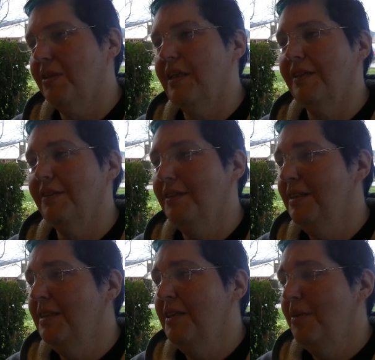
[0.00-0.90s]
And
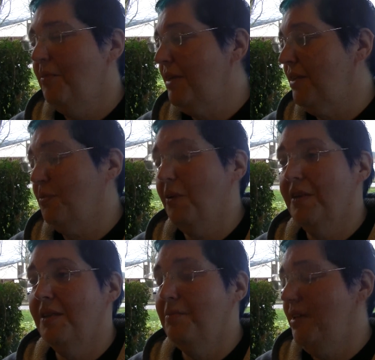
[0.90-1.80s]
my son
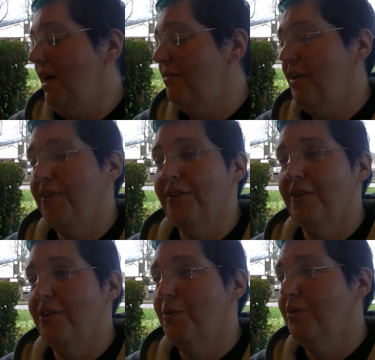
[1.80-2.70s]
wants him to have nothing
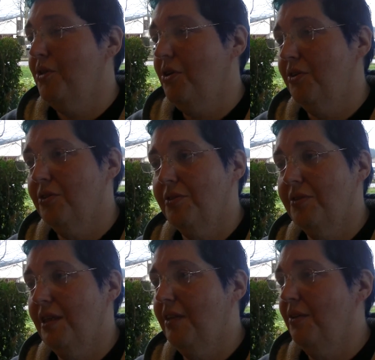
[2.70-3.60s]
to do with church.
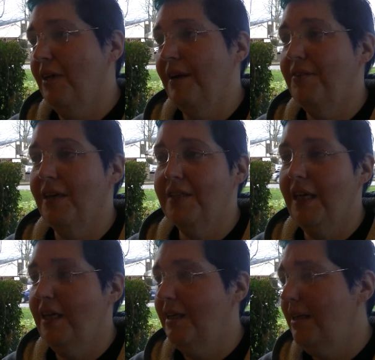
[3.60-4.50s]
They have not
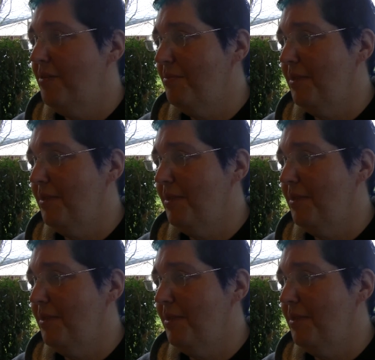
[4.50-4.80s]
taken him.